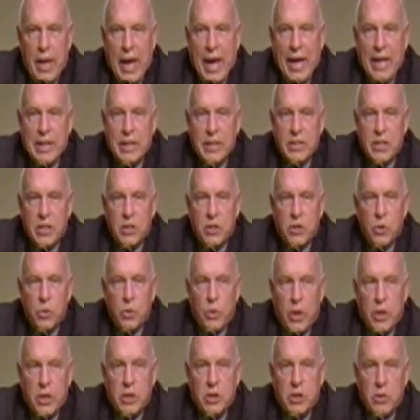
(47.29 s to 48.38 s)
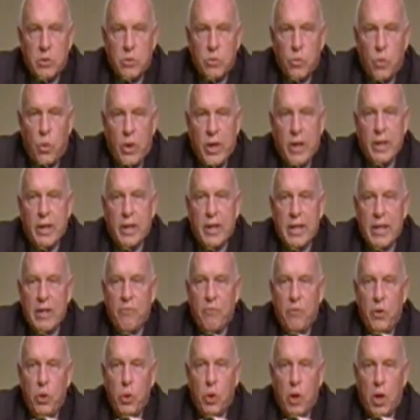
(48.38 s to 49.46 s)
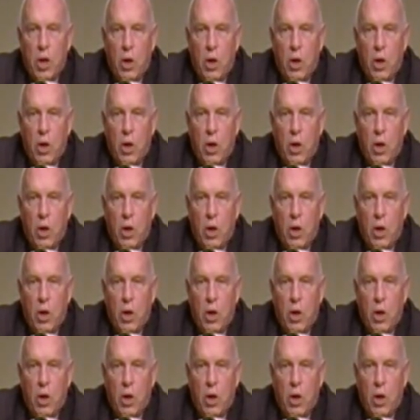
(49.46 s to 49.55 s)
had a situation where if you